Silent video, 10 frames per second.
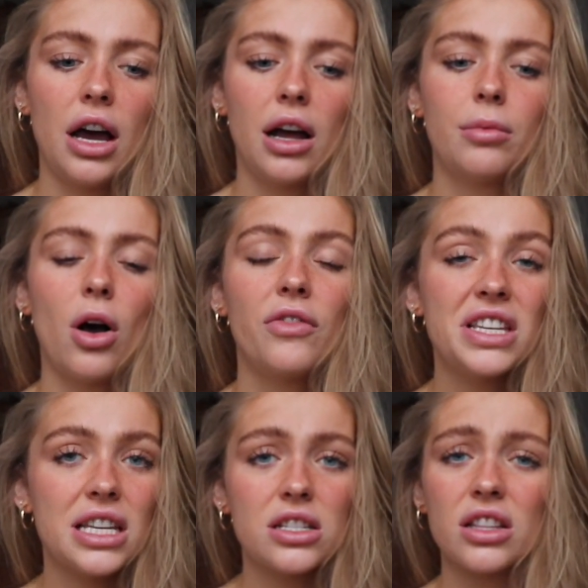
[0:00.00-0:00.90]

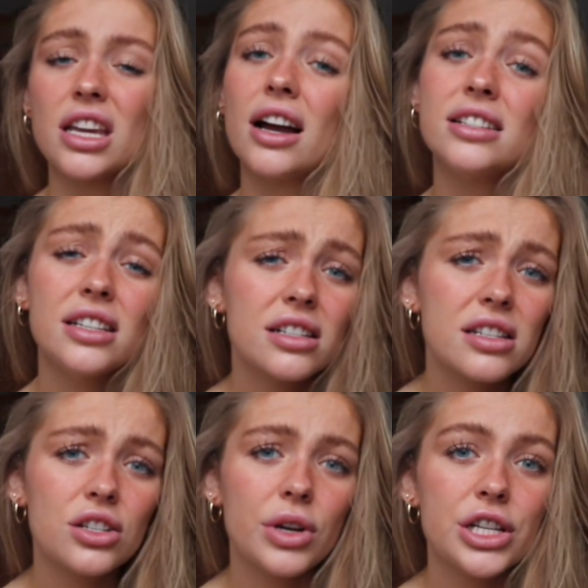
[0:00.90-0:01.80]
Obviously it's not the ideal
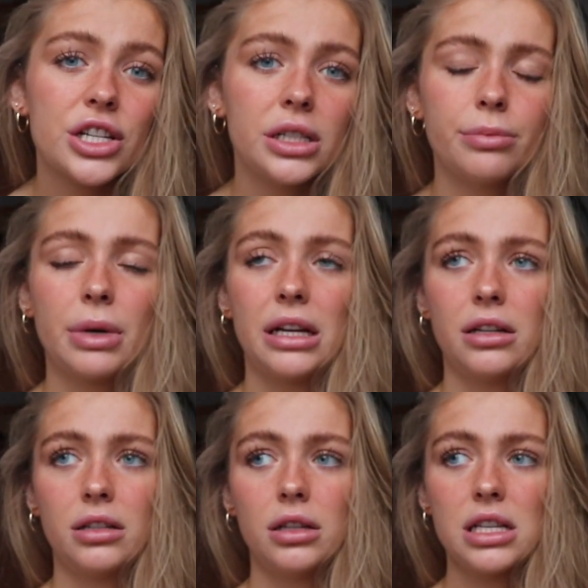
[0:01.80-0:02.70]
situation, but
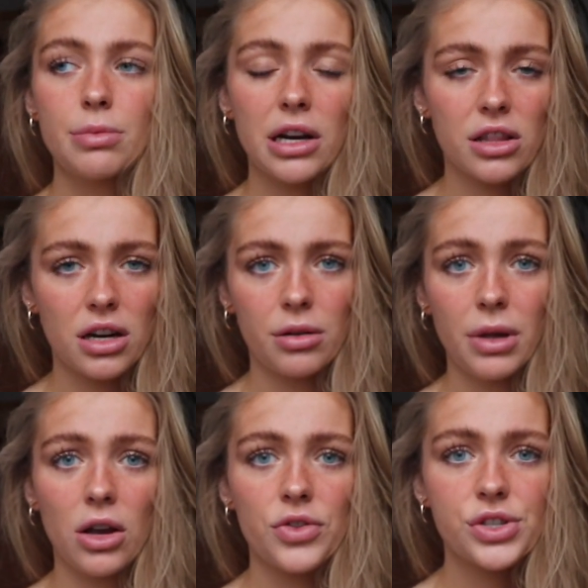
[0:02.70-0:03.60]
it's better than her
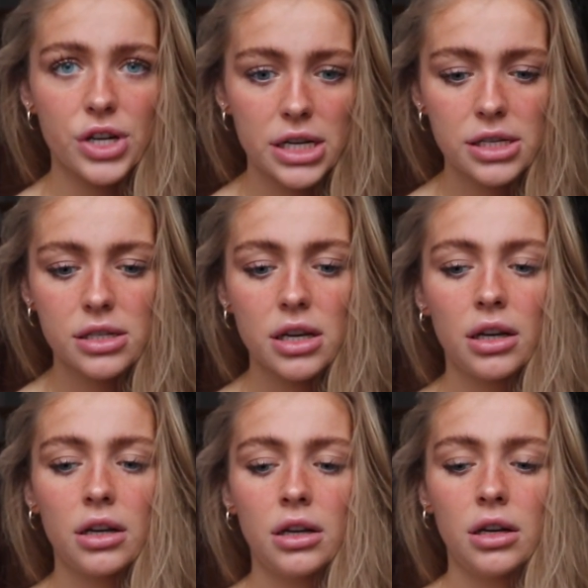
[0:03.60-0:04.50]
being on the streets.
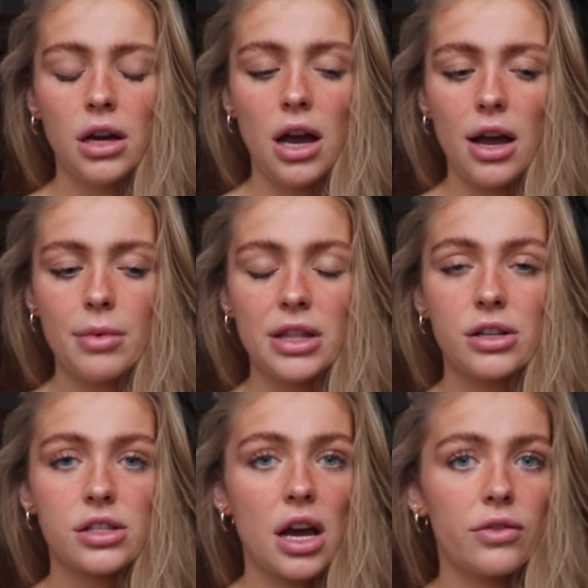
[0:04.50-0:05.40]
And
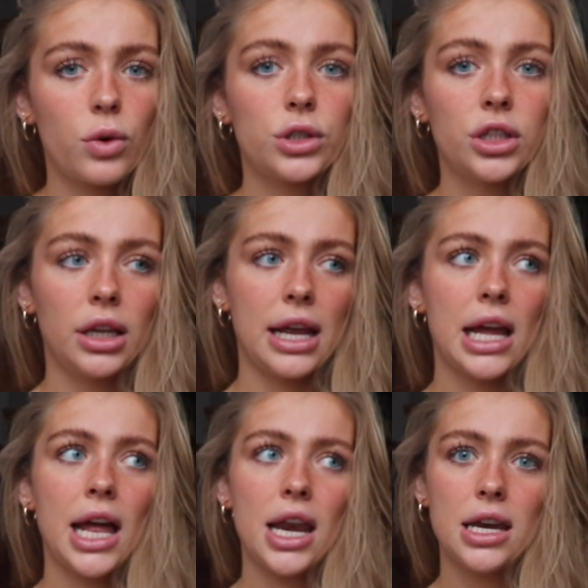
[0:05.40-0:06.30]
there's
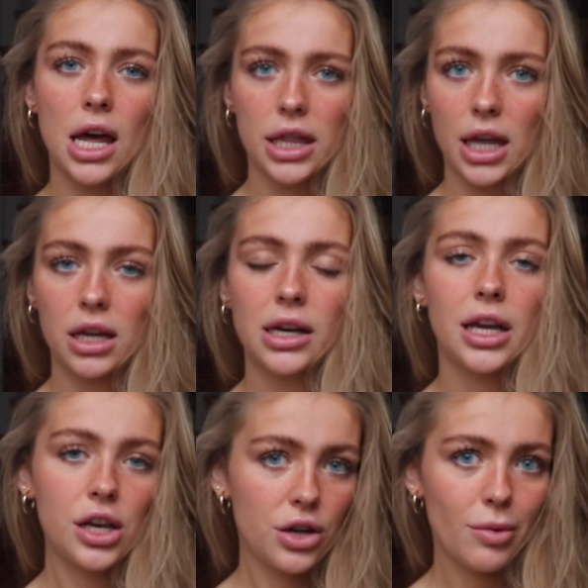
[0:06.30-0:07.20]
unfortunately nothing I
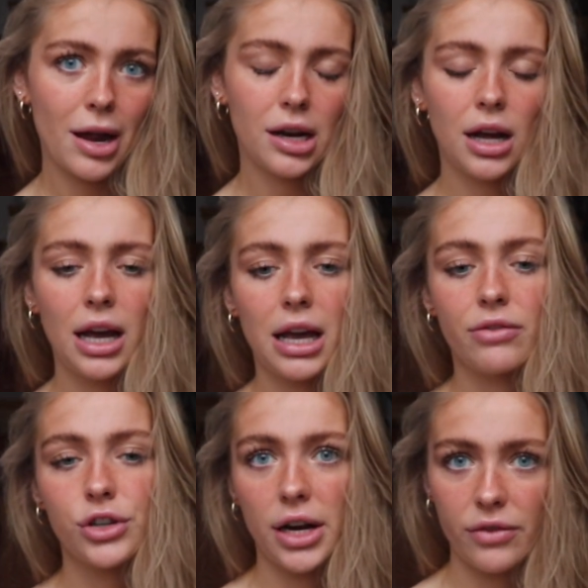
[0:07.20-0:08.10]
can do about it. I
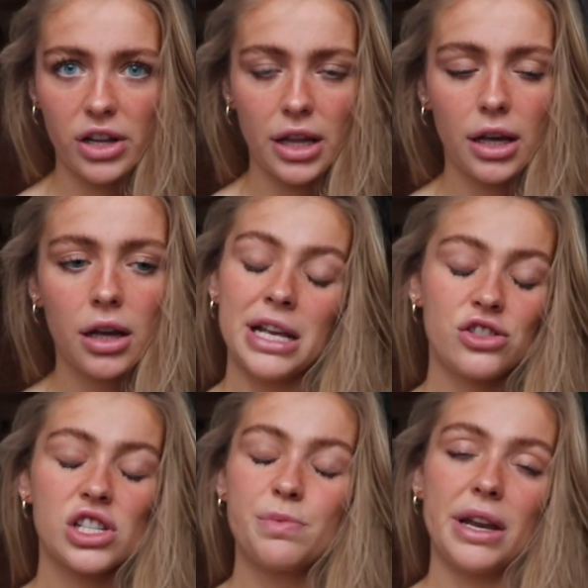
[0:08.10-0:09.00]
have tried everything. But
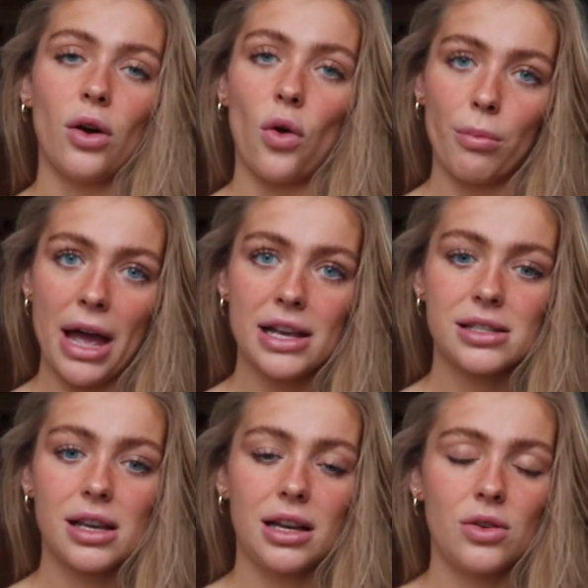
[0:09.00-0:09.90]
it's just been a whole
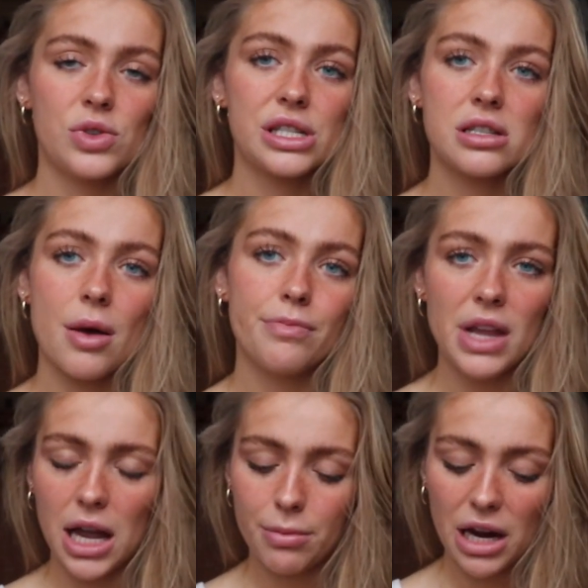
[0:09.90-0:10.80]
mess, and it was a
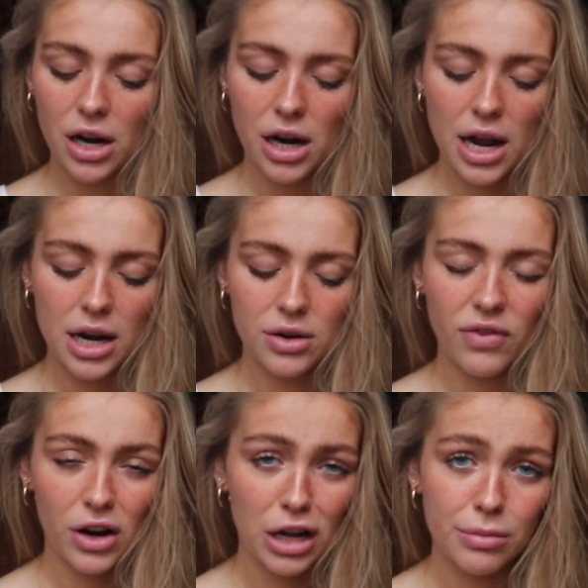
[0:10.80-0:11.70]
nightmare and
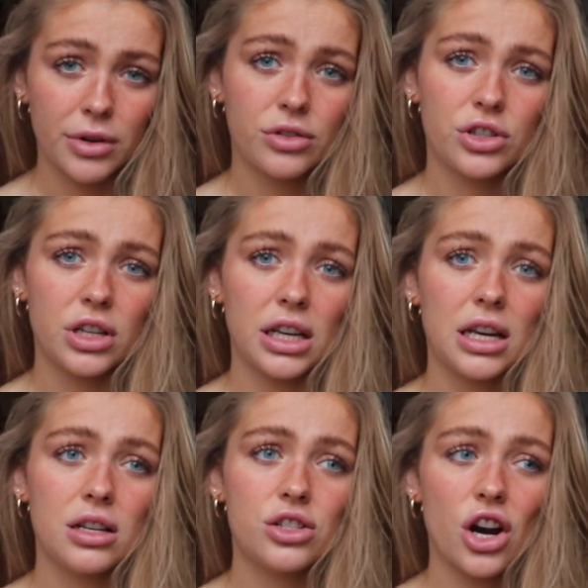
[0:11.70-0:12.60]
very
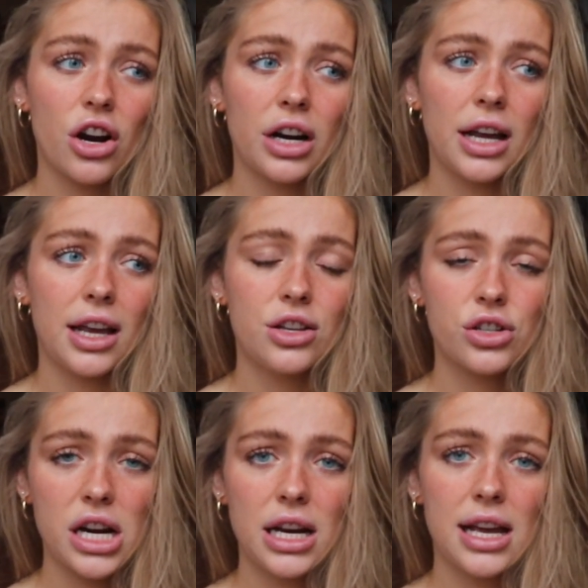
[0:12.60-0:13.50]
emotionally jarring and
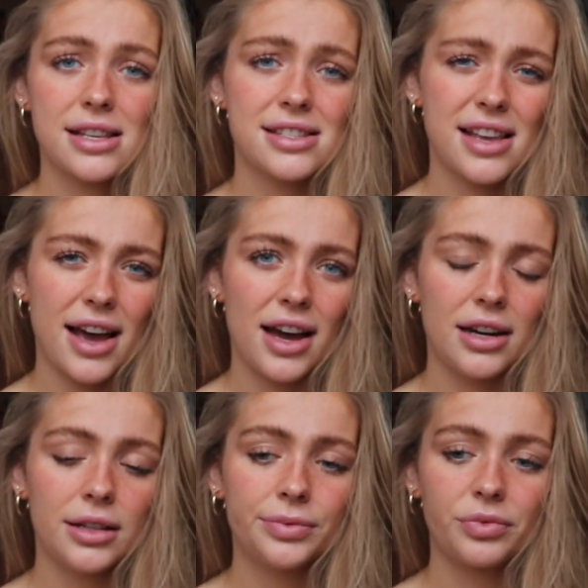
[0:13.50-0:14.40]
draining and
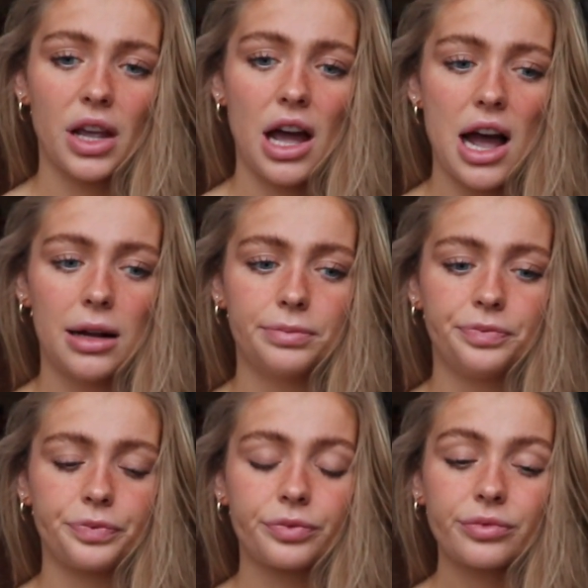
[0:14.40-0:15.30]
sad. But
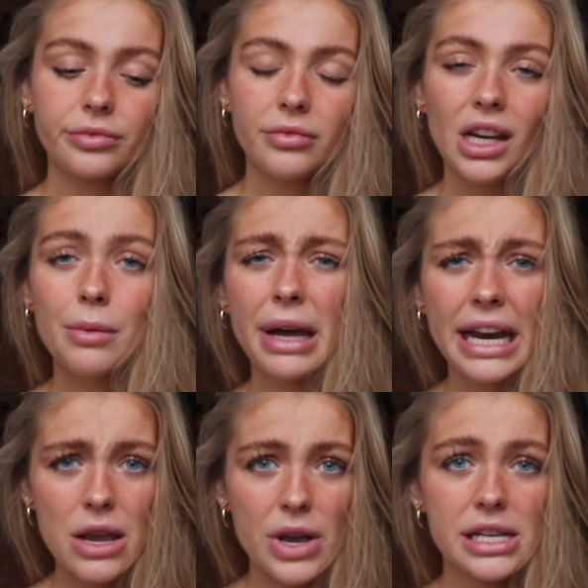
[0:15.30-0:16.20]

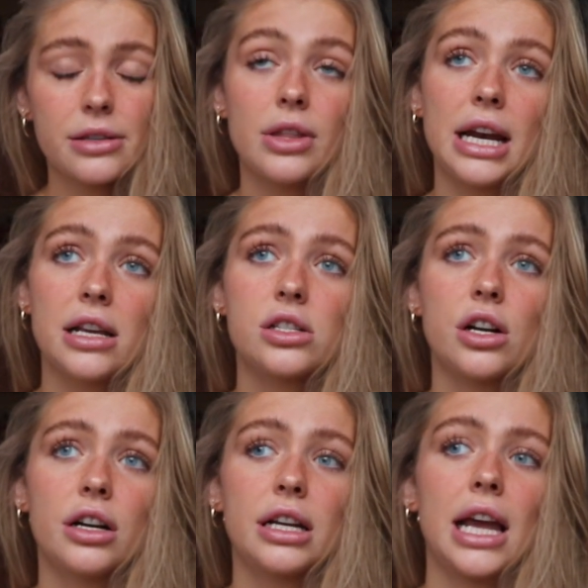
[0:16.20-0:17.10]
anyway, so then I
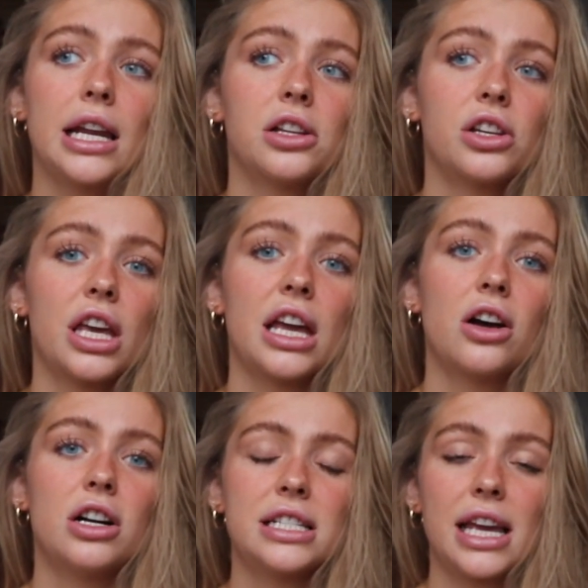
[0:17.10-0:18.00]
started looking
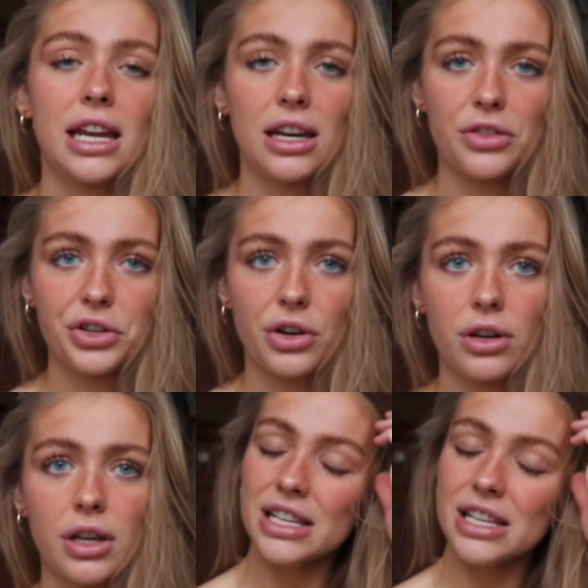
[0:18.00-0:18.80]
onto getting another dog.